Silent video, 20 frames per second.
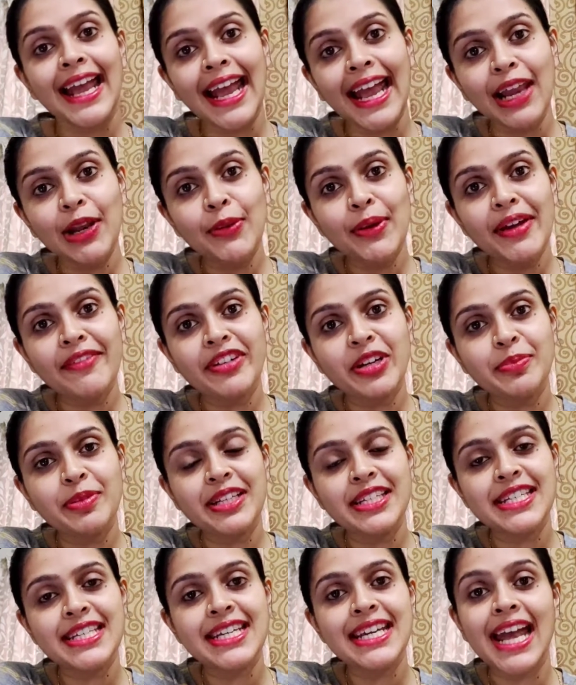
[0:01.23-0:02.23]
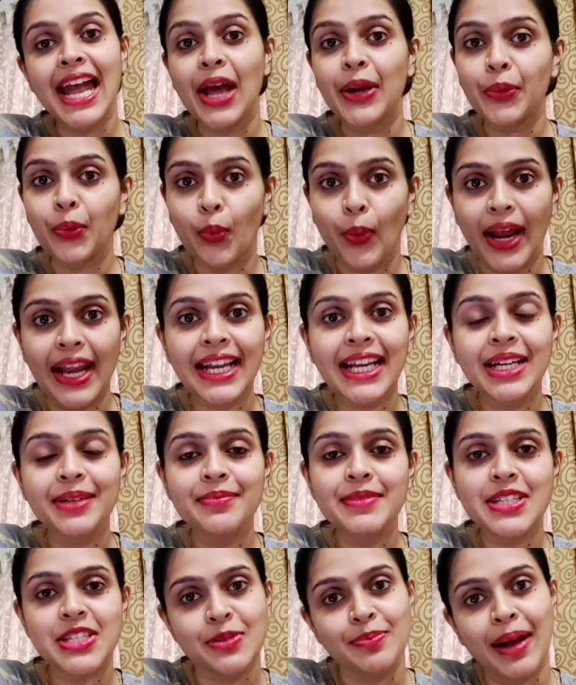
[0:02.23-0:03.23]
Hello everybody and
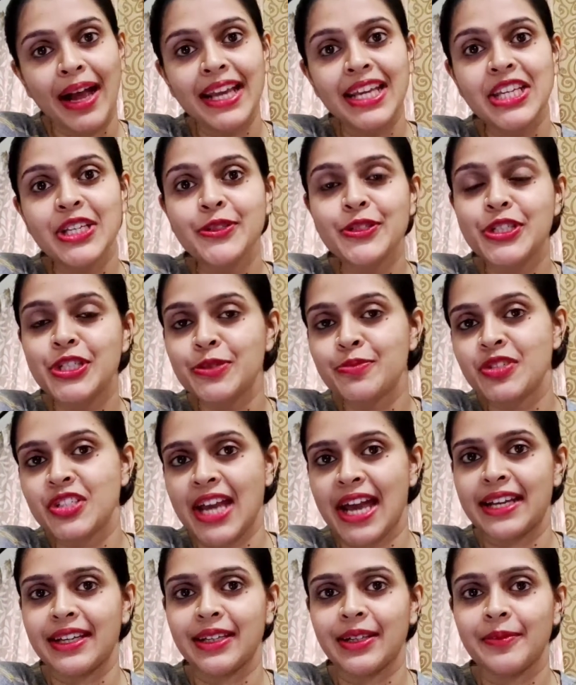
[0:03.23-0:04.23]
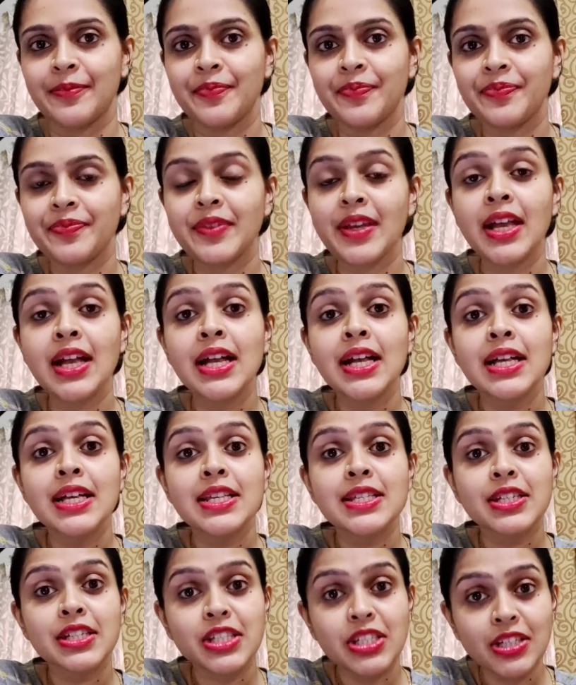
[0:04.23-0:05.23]
welcome to my YouTube channel.
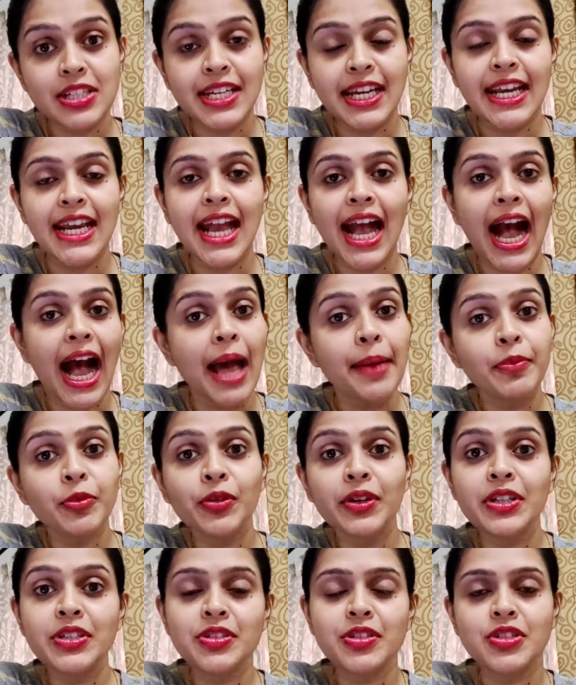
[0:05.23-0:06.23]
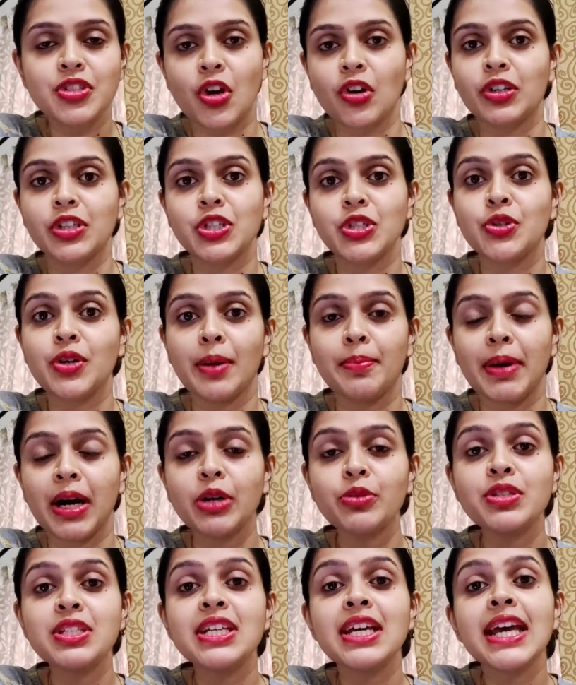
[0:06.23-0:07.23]
So today I'm going to talk to you
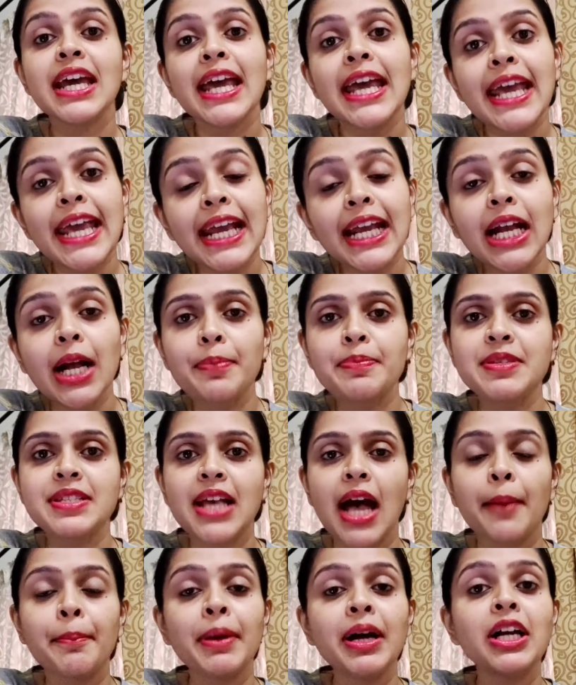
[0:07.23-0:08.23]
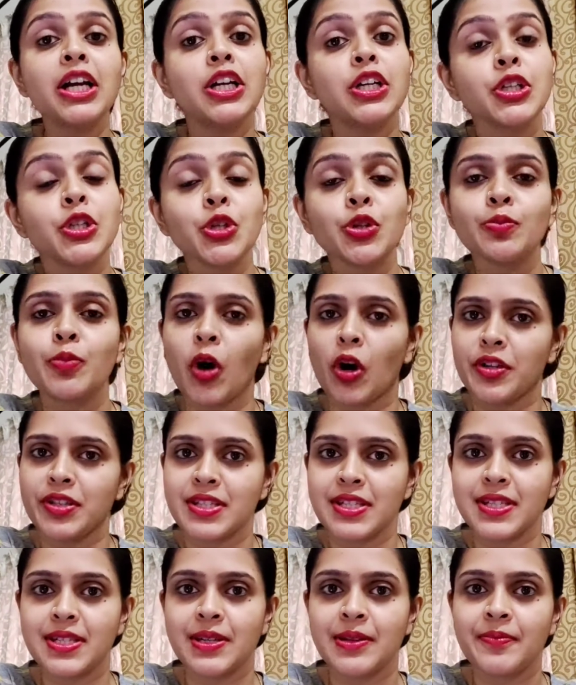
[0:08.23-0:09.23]
about hiccups among
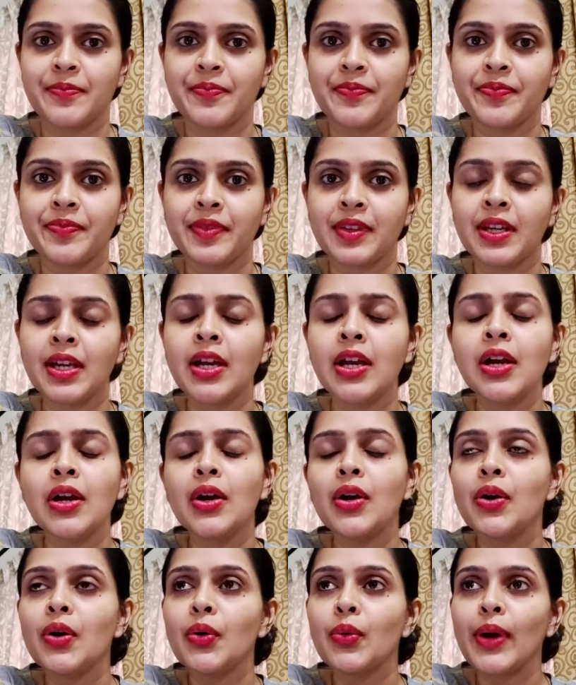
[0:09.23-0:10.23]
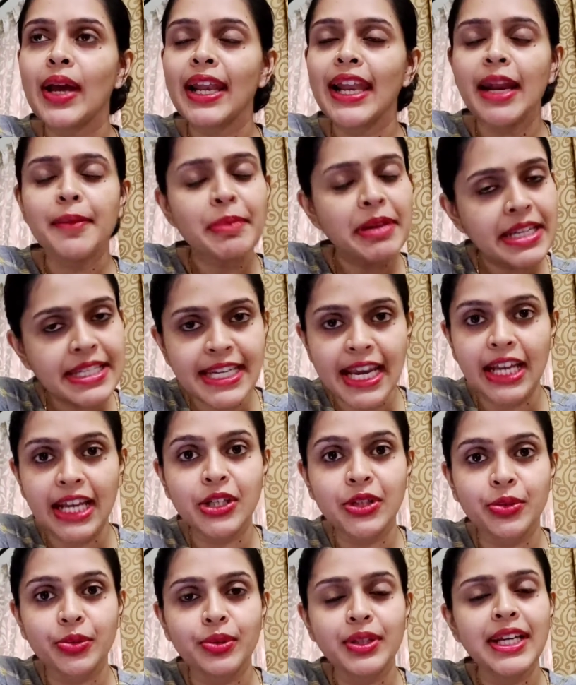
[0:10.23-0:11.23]
newborns. Well, let me tell
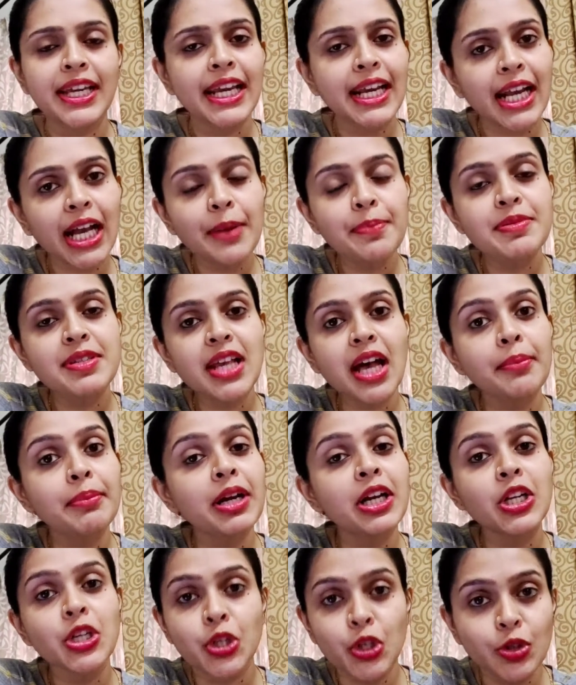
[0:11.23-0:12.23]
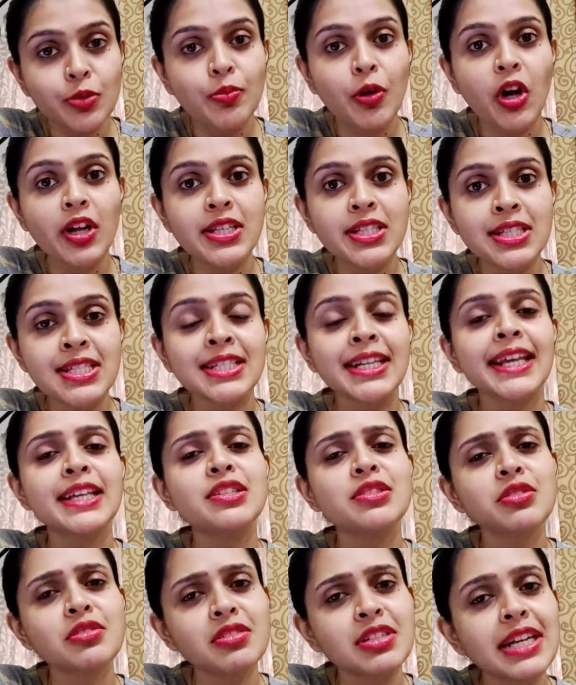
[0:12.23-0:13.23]
you, hiccups among newborns is an
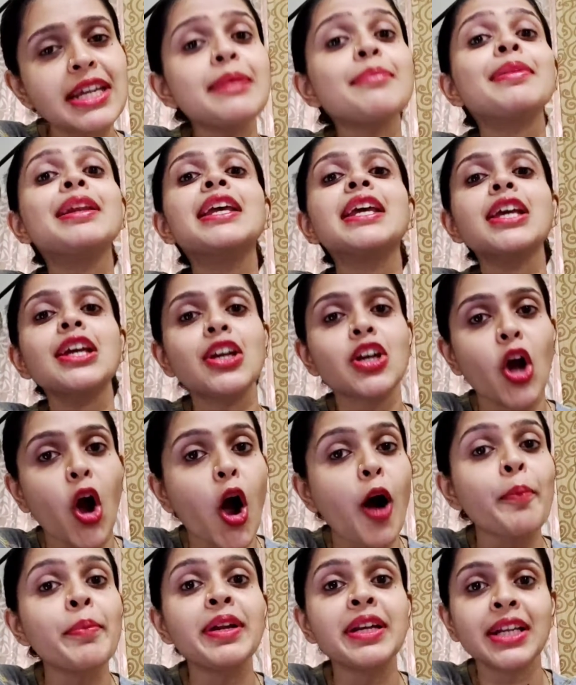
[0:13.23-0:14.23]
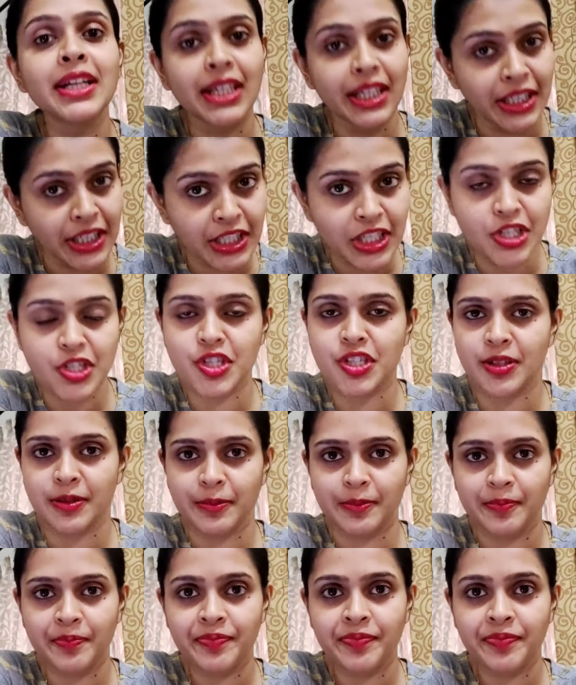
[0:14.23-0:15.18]
extremely common condition.